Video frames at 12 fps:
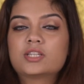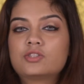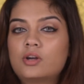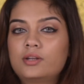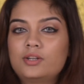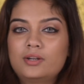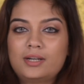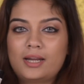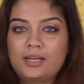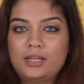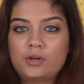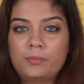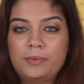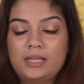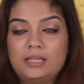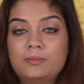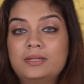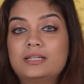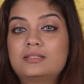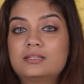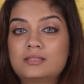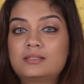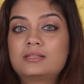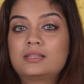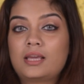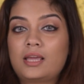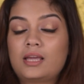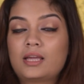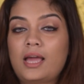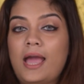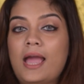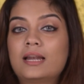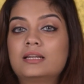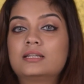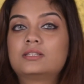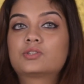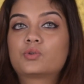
It's not your runny or medium, it is thick, and